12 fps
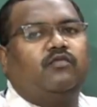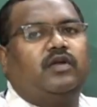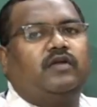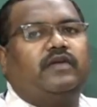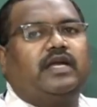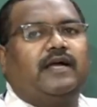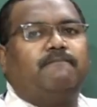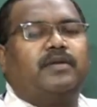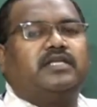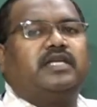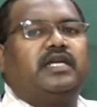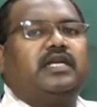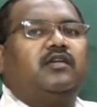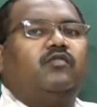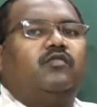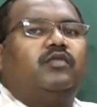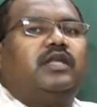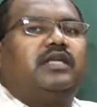When we compress it,
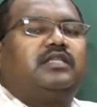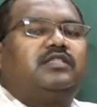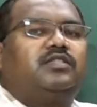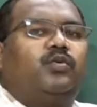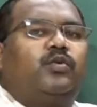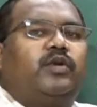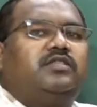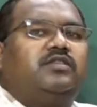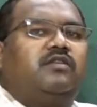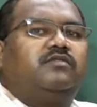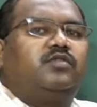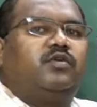that's the storage